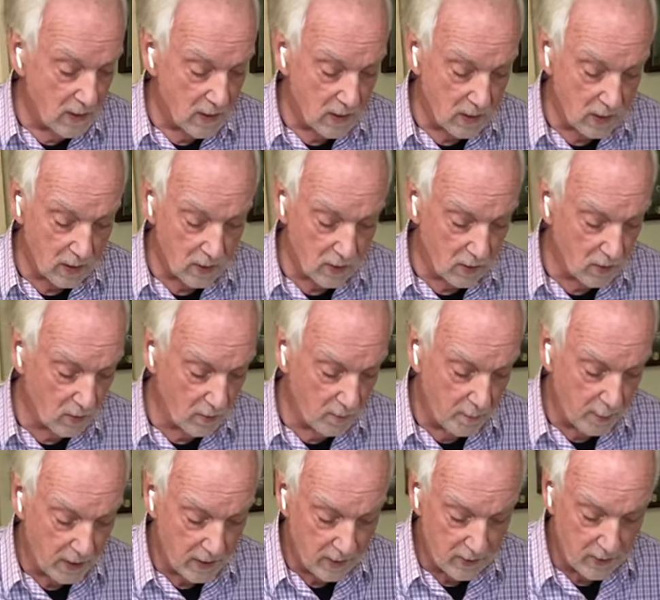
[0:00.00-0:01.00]
So
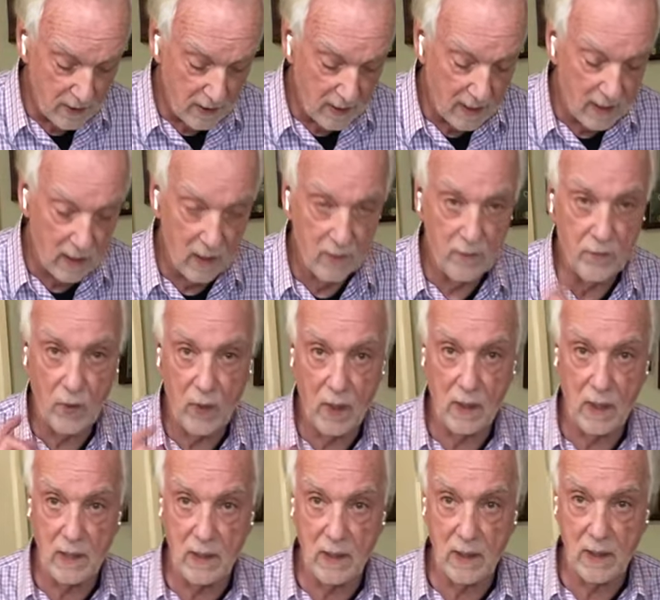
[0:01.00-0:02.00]
butter and olive
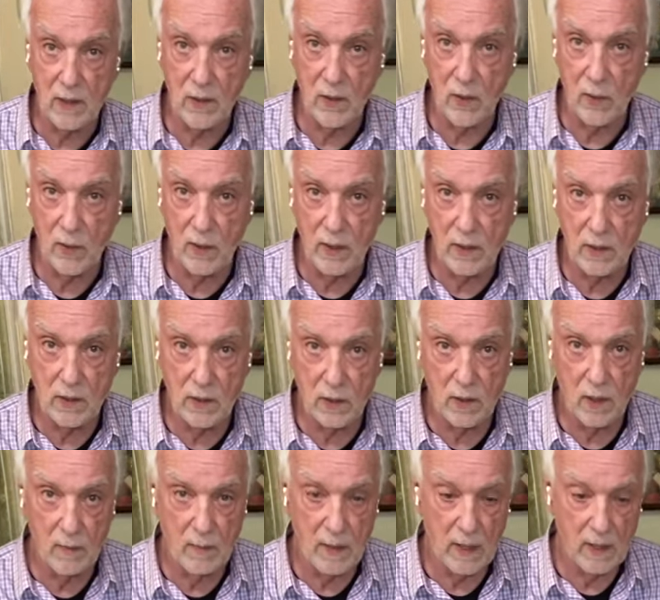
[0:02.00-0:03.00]
oil, I think I already
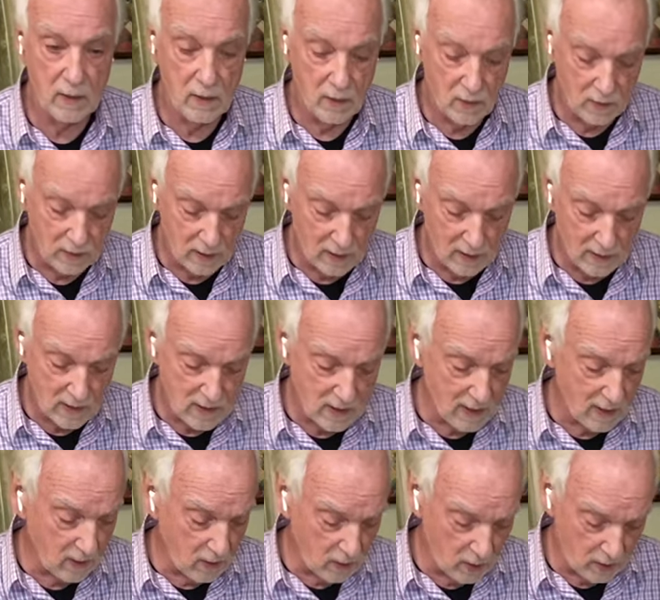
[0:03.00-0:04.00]
told you about it. Okay, let's
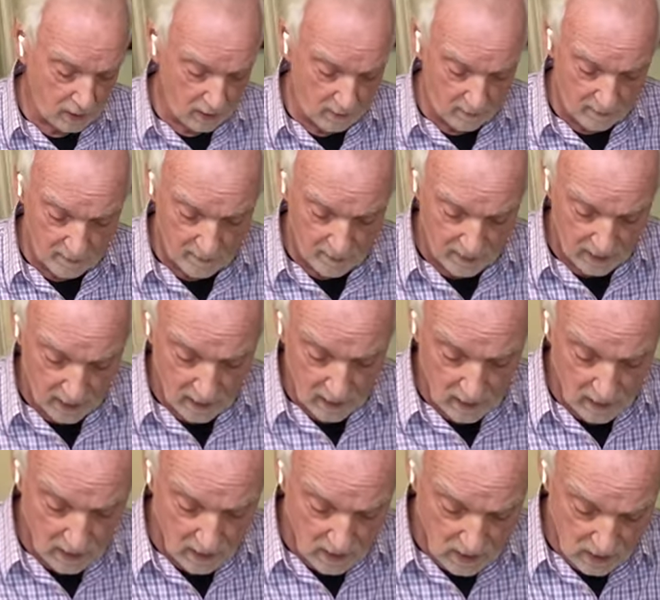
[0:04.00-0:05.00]
get cooking.
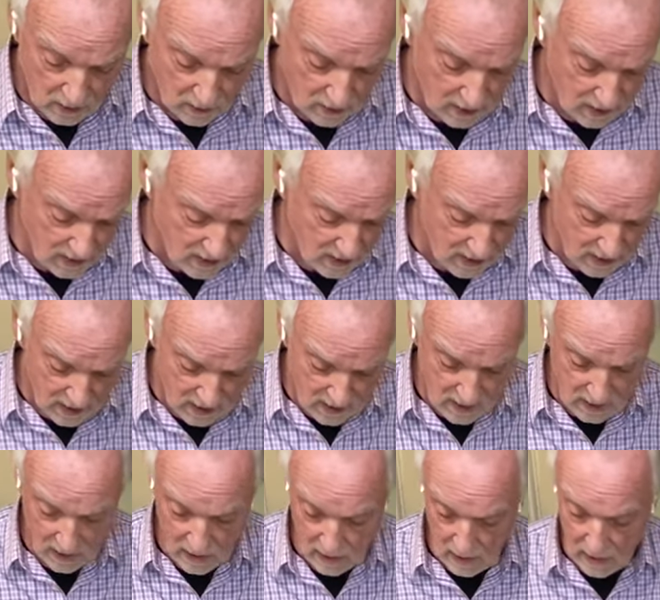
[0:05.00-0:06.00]
So this is
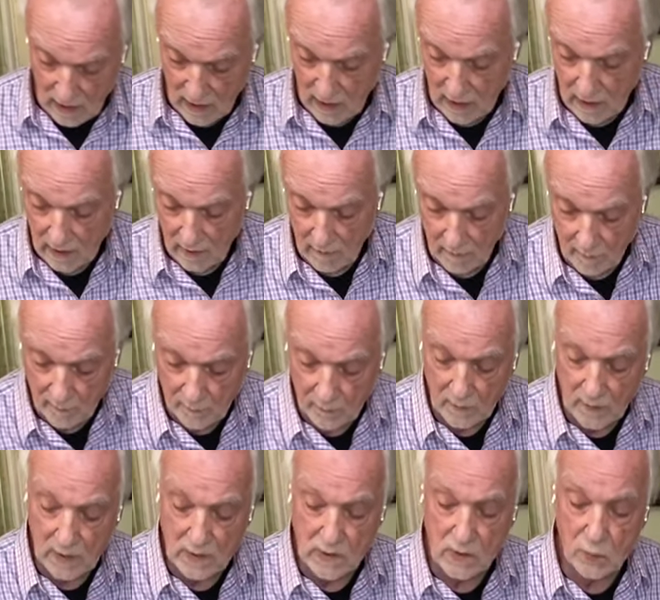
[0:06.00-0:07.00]
the um,
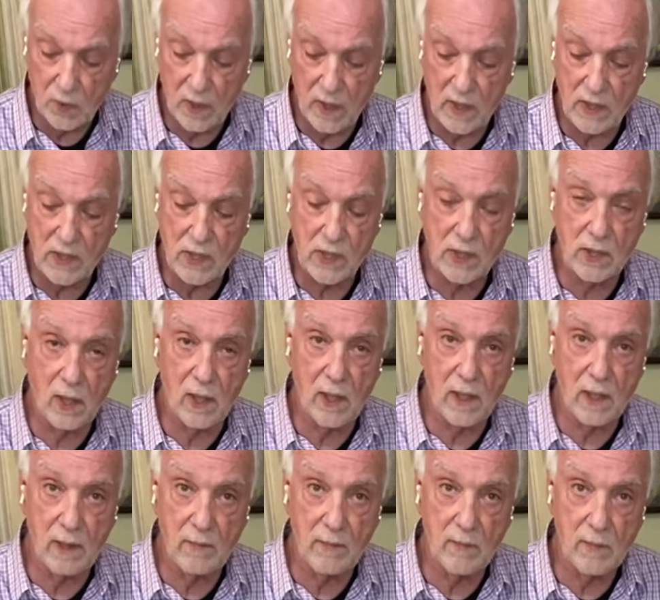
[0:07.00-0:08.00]
this is where I
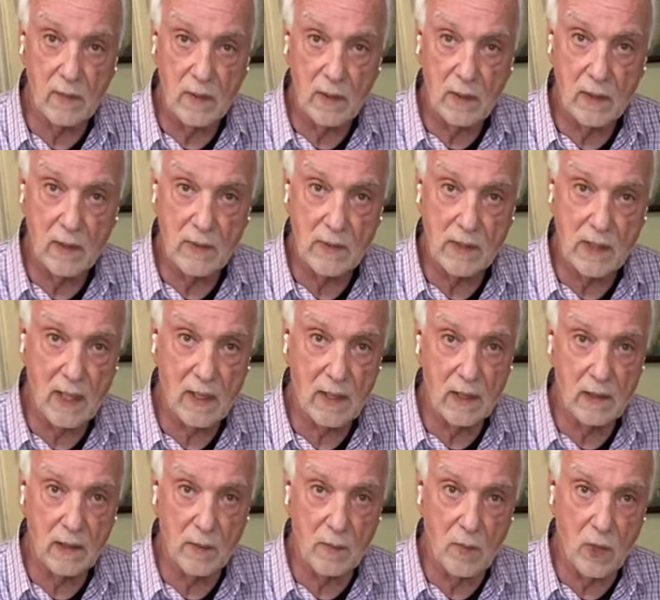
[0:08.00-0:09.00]
started. I was down
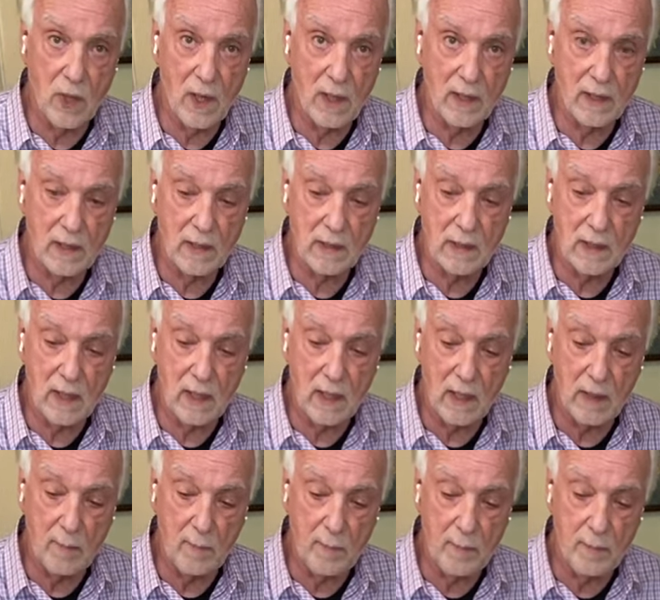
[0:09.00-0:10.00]
at the market
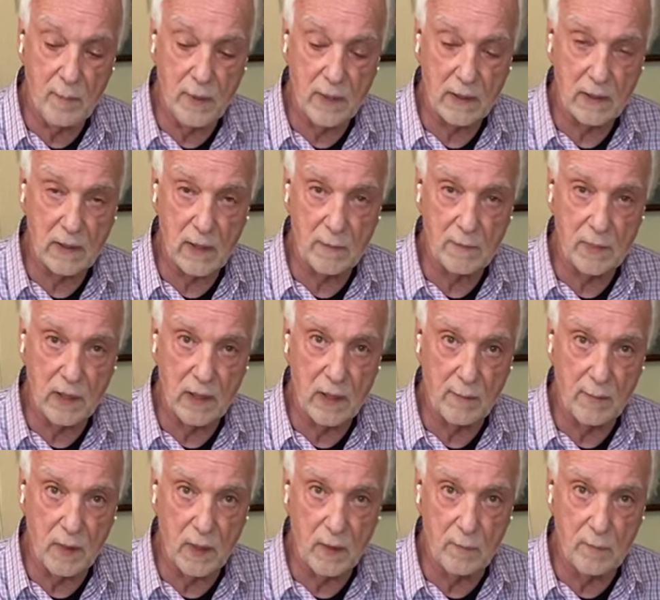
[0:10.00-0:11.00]
today and picked up a
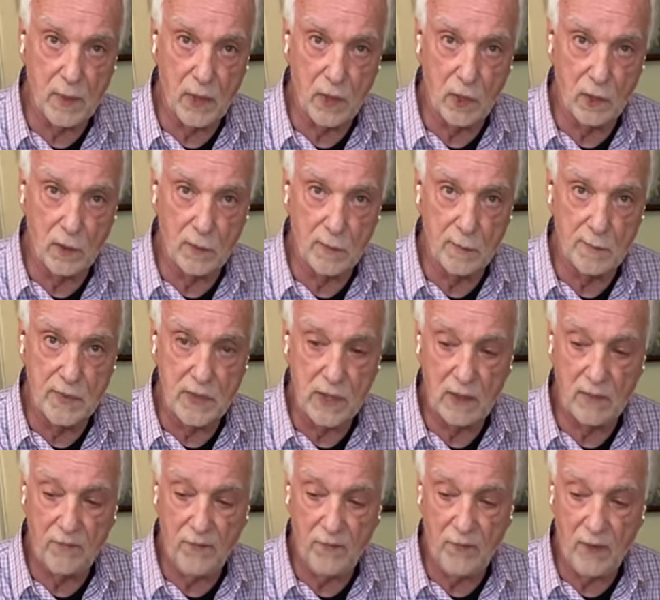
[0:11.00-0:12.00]
couple of bulbs
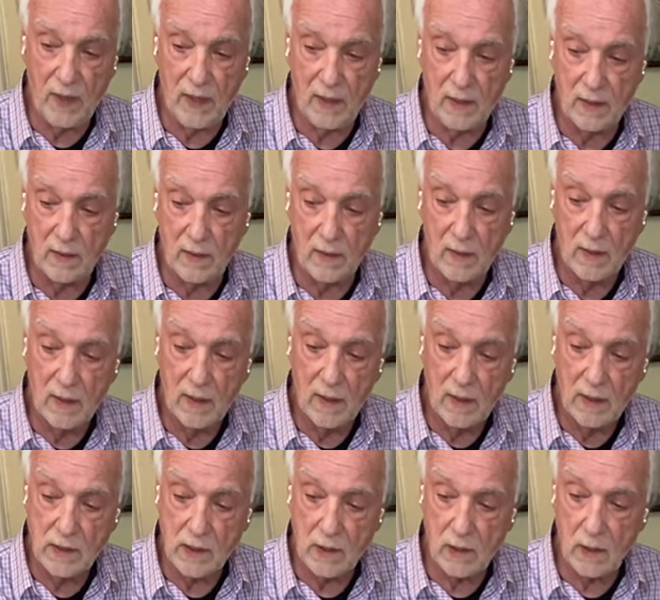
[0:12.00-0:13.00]
of fennel.
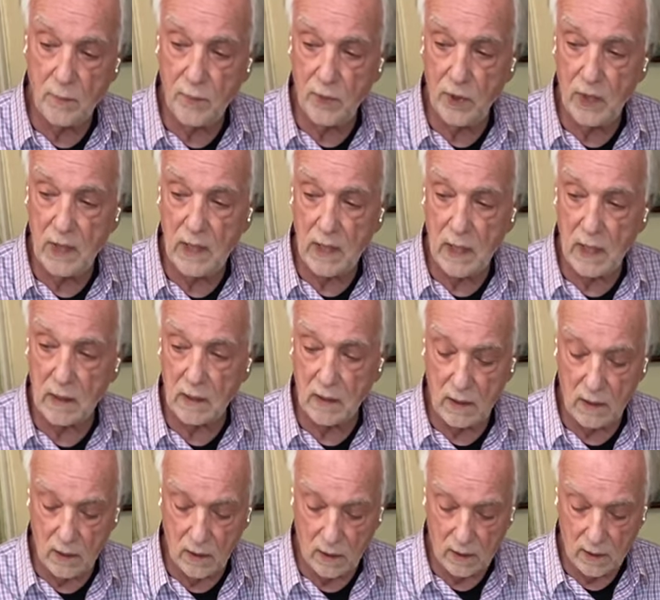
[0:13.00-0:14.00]
So they're pretty
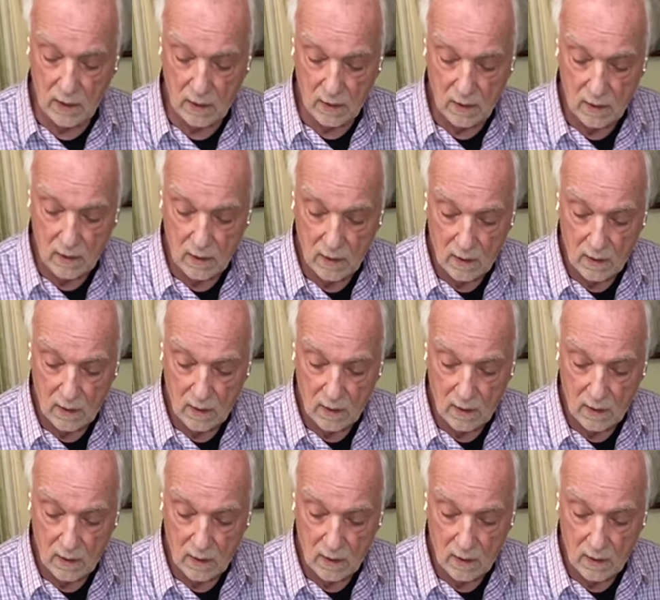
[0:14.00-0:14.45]
ugly looking.